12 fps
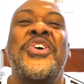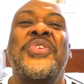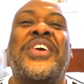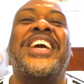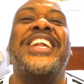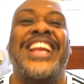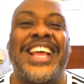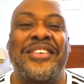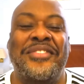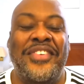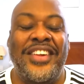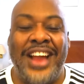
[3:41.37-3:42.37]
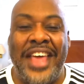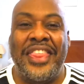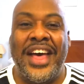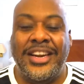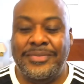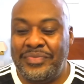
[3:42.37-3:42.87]
Who can live like
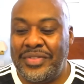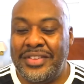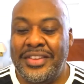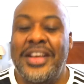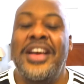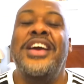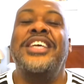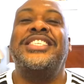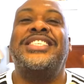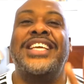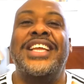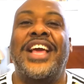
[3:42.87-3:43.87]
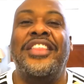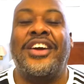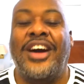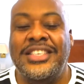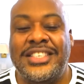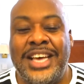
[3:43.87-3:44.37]
that? Didn't get the
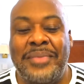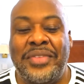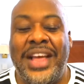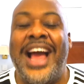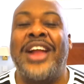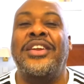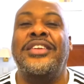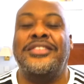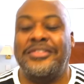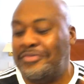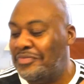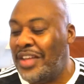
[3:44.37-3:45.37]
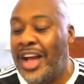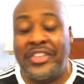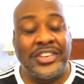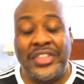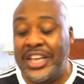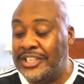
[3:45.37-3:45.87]
concept, and I
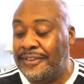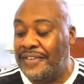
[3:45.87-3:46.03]
just think it's